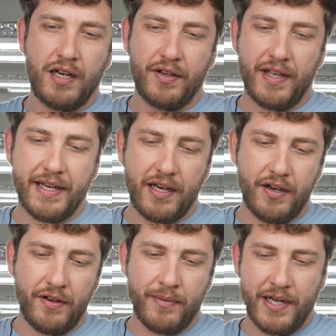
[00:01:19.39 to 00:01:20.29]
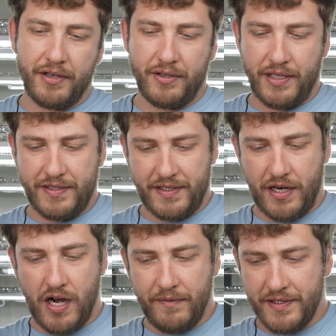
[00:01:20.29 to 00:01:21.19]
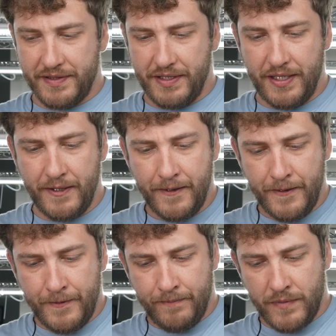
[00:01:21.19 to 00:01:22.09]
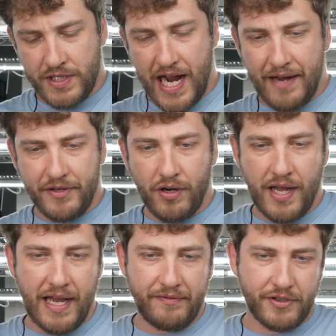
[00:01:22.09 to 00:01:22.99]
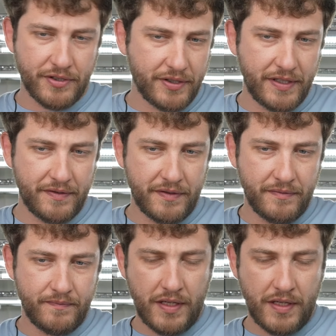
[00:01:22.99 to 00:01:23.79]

unlike other microgreens, like obviously chive don't have true leaves.